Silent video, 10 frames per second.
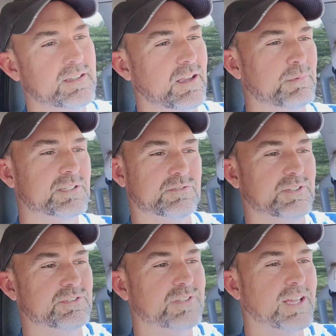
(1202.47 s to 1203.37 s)
I mean, so
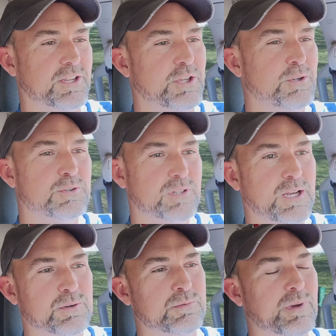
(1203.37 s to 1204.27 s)
this is not a huge
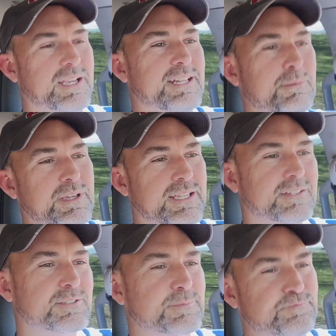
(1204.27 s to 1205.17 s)
load by any
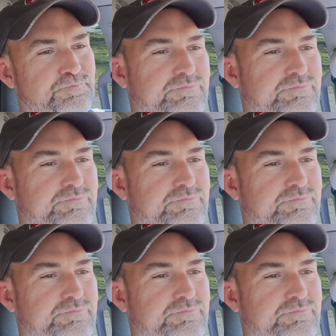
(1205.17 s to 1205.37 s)
means.